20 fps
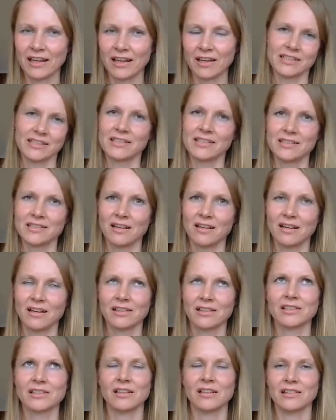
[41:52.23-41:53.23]
yeah, this
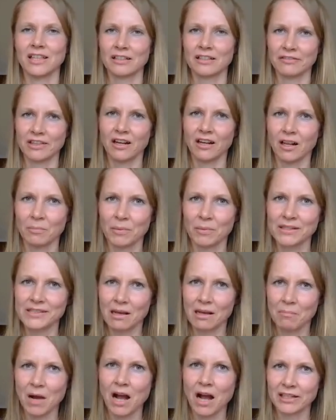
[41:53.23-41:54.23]
Sahaja Nirvikalpa
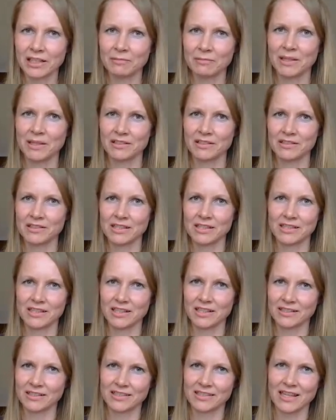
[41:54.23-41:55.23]
Samadhi, because
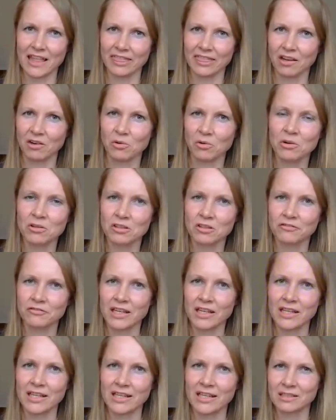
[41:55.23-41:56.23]
it's just at the core of
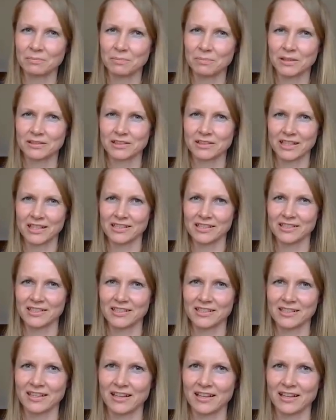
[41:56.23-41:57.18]
any experience.